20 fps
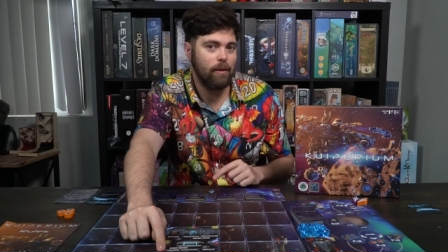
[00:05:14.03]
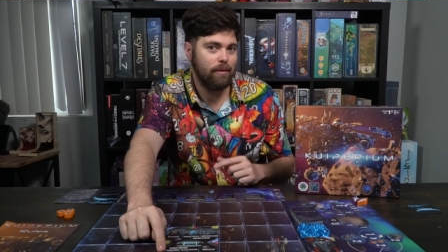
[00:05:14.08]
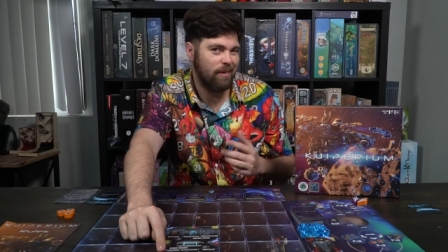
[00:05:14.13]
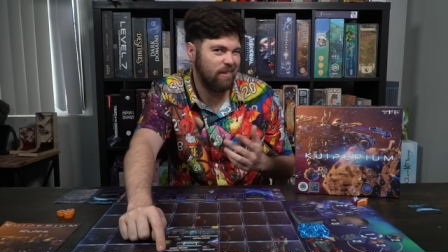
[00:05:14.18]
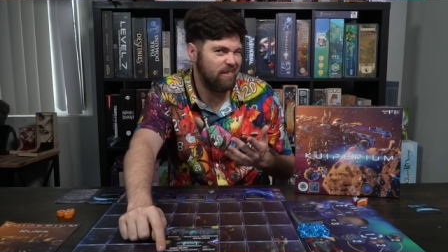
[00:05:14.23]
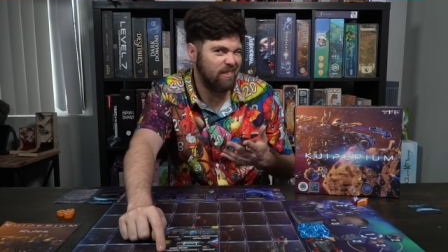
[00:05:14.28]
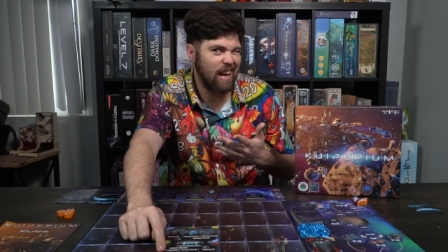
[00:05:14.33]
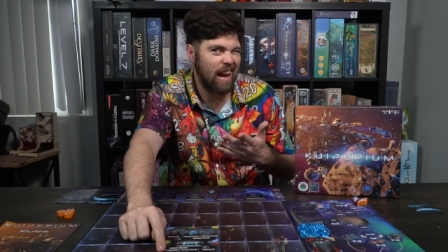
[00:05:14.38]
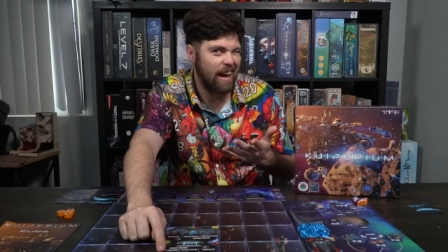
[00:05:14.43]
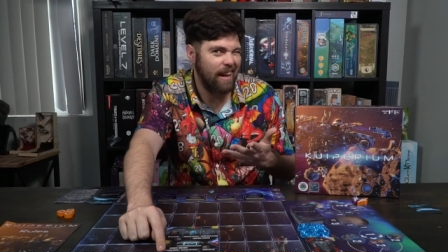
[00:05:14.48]
as a
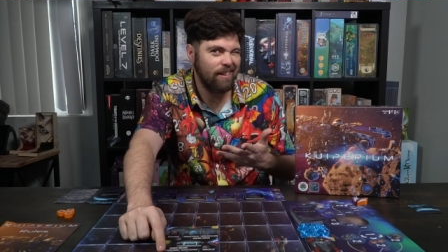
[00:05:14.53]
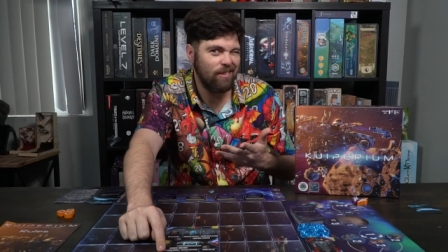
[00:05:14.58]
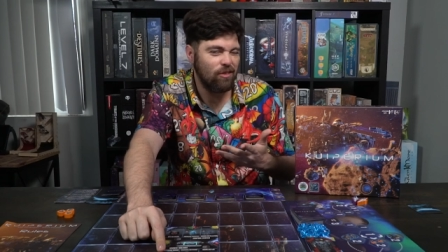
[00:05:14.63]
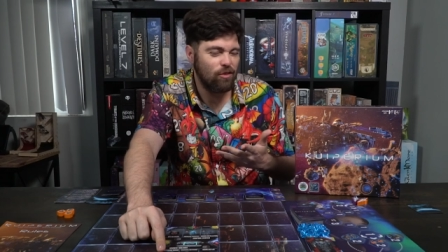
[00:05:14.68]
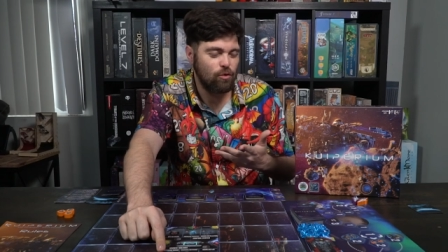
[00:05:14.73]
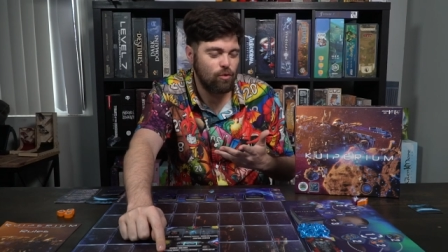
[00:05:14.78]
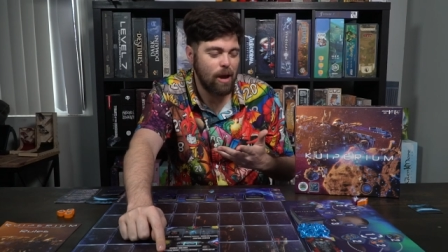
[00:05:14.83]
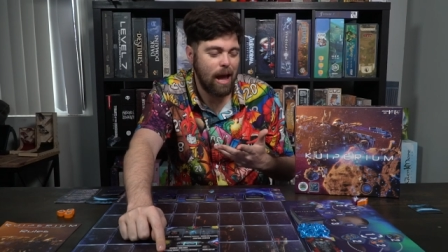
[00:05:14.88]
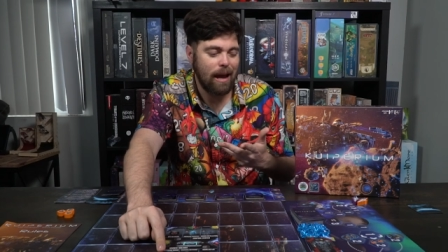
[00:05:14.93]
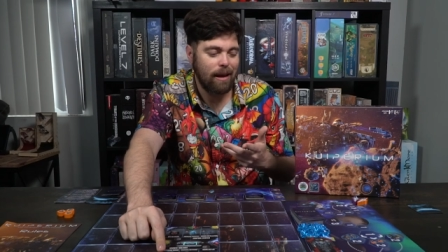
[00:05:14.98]

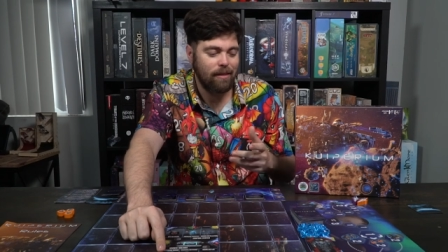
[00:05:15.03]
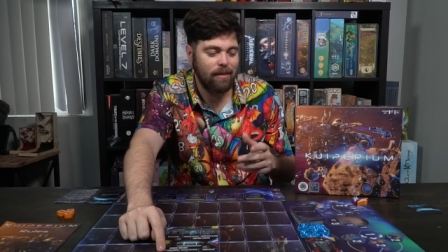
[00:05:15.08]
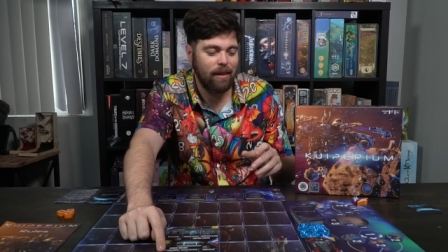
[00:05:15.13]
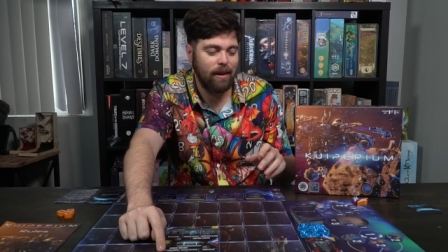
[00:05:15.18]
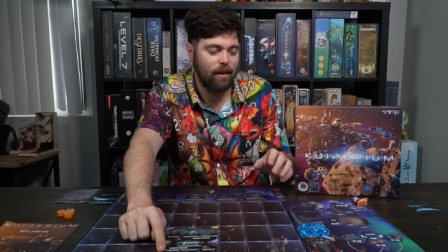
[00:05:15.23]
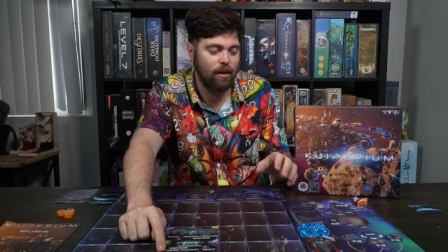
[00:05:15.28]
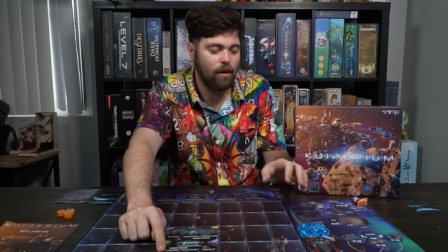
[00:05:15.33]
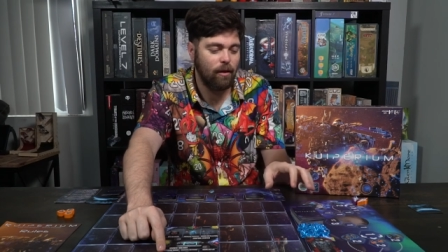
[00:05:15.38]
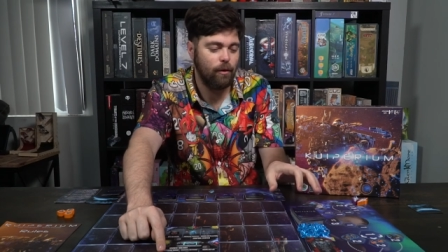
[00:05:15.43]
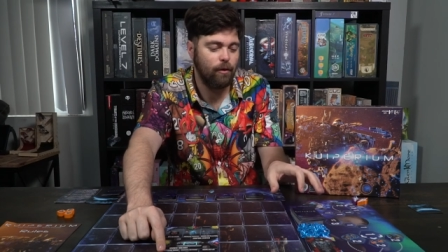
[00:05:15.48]
science track
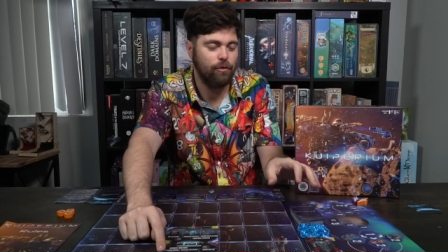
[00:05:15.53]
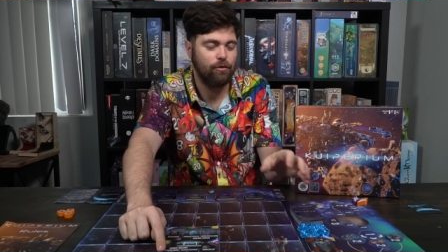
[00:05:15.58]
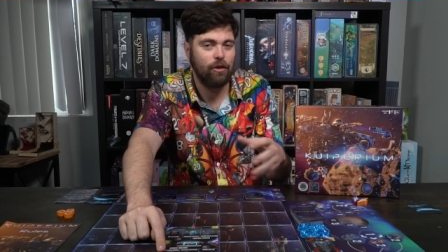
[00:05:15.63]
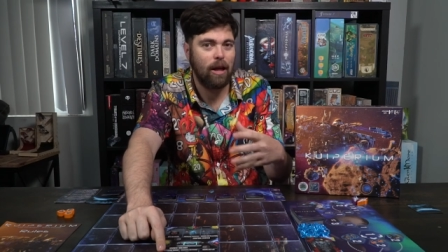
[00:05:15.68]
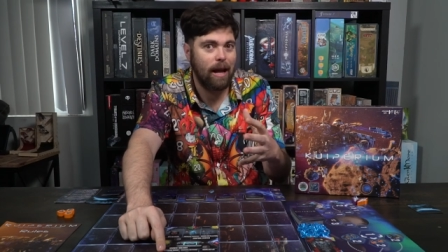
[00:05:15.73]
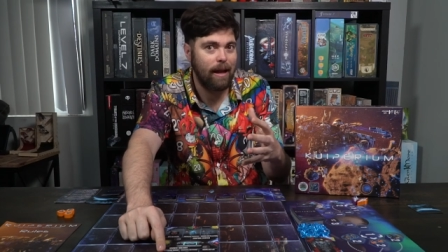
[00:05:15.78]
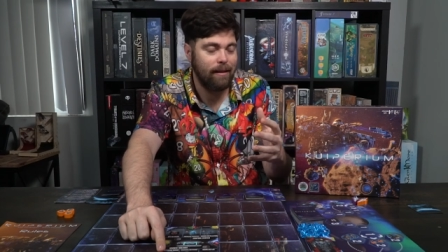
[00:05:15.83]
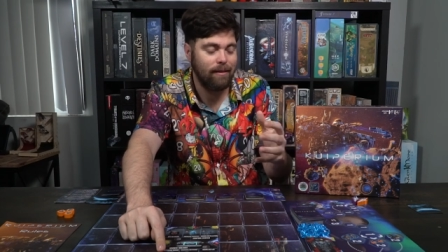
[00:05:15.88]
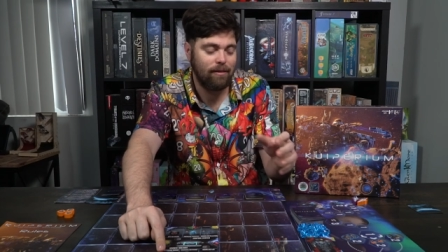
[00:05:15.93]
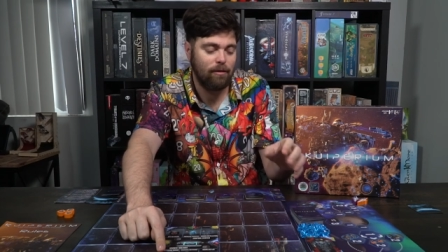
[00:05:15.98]
thing or a
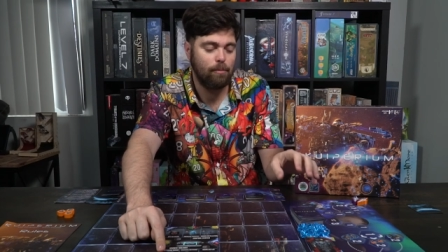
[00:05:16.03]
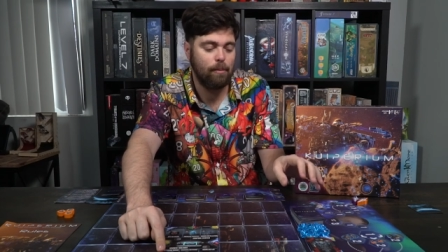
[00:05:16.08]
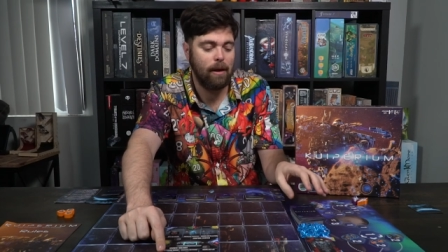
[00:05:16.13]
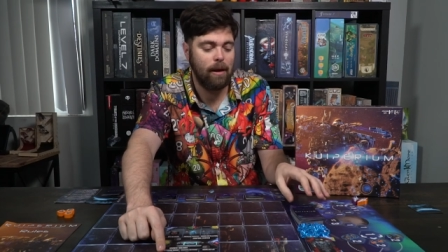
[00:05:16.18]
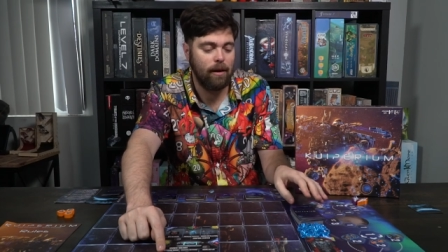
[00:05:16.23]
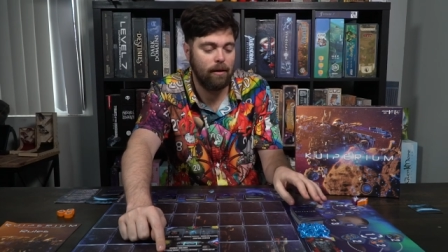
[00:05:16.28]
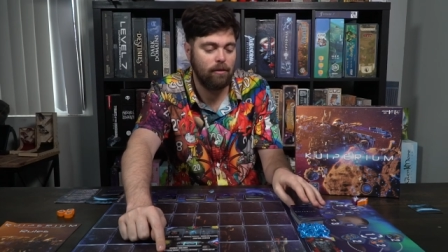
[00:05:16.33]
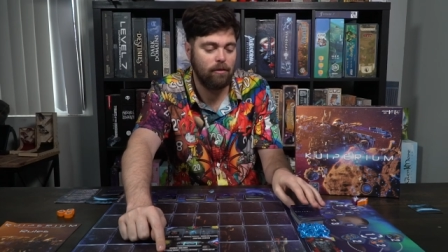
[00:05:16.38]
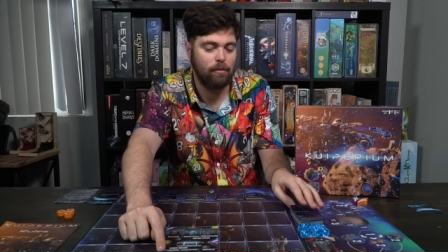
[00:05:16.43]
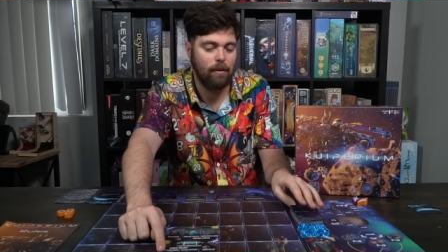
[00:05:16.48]
science,
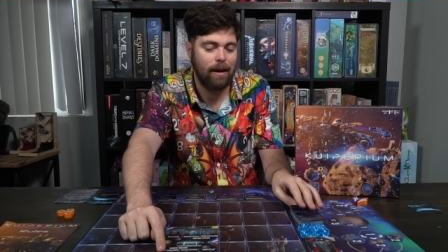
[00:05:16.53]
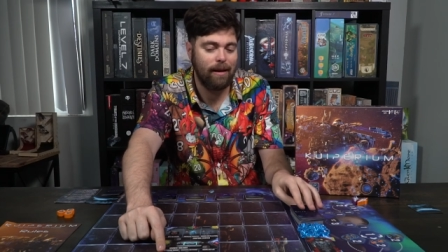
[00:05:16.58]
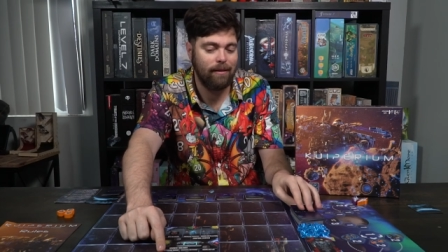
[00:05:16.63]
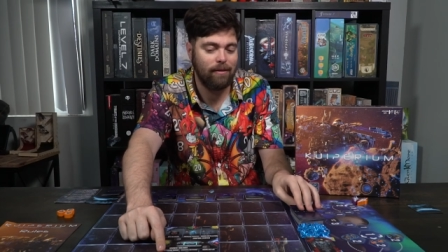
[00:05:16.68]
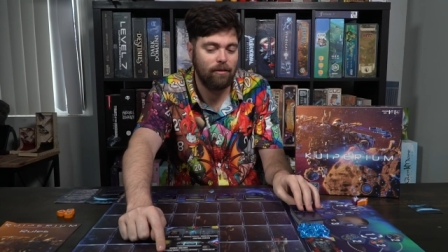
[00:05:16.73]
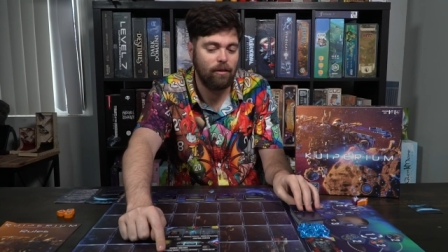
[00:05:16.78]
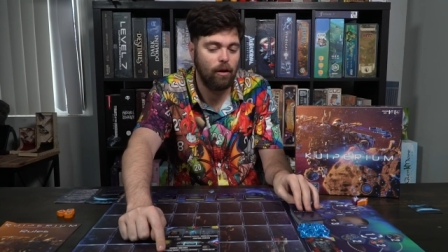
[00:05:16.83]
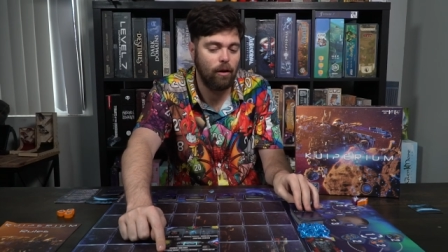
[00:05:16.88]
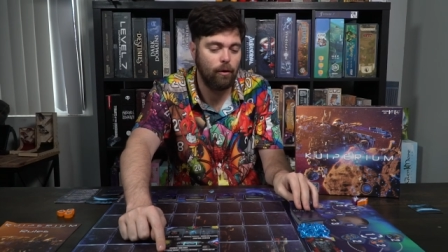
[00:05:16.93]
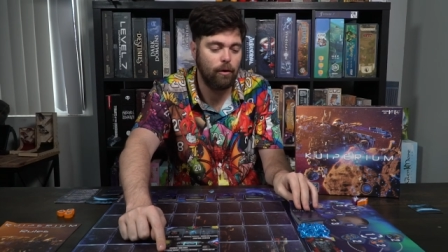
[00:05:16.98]
a
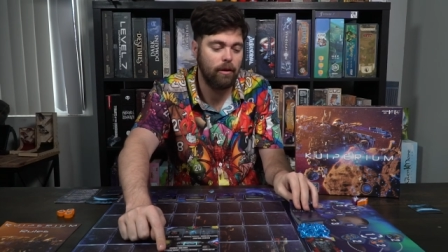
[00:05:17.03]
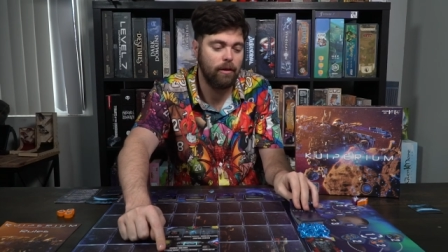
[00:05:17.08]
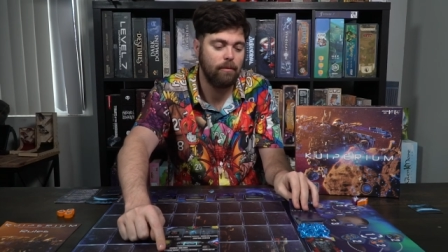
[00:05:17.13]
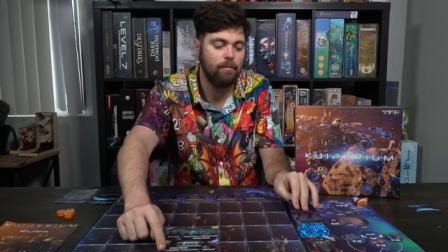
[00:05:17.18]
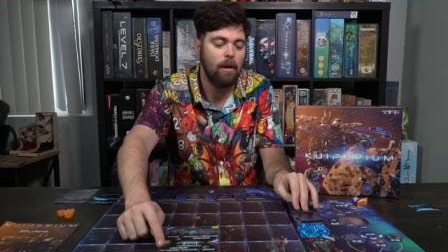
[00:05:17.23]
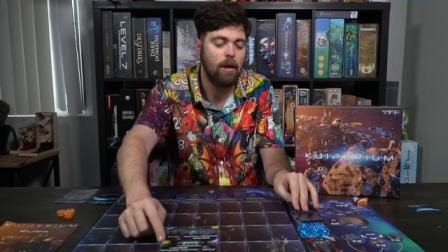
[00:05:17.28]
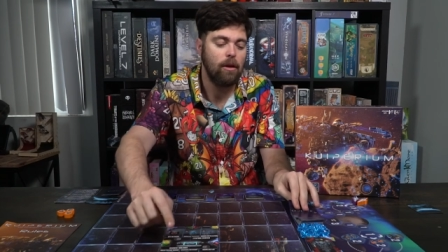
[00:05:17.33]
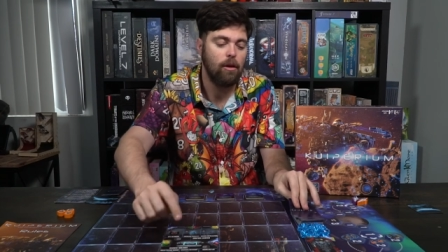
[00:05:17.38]
science token,